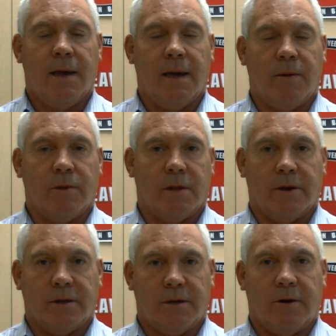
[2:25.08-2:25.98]
he was
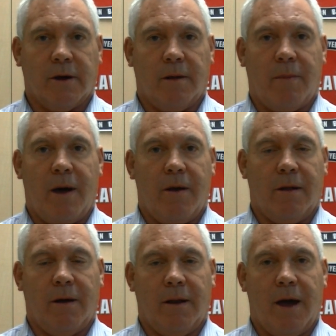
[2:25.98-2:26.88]
like a dog at a bone.
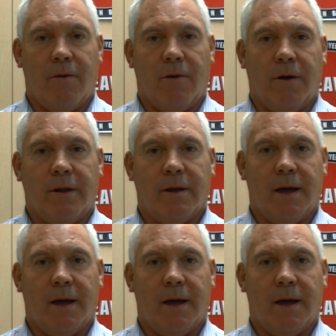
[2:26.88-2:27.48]
And I know Rod